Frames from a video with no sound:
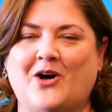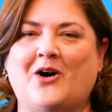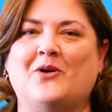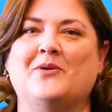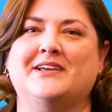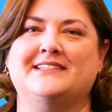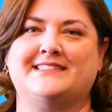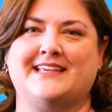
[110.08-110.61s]
will
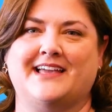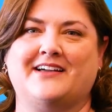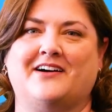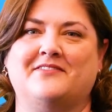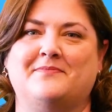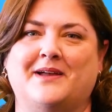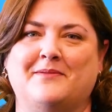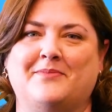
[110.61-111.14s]
always take
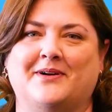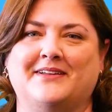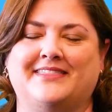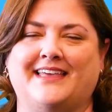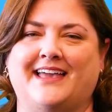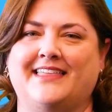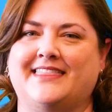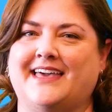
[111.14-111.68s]
off my birthday.